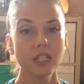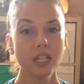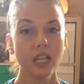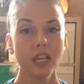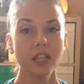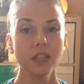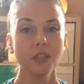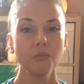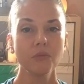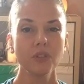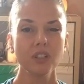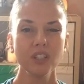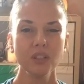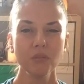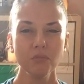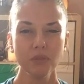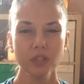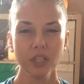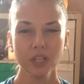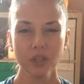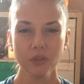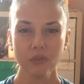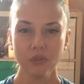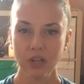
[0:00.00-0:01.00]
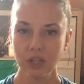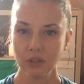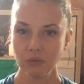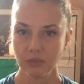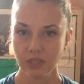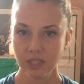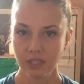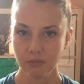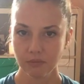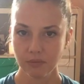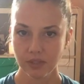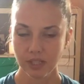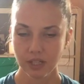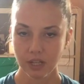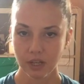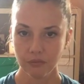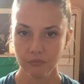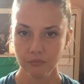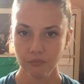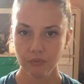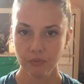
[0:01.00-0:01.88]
and then we're going to play around with some stuff.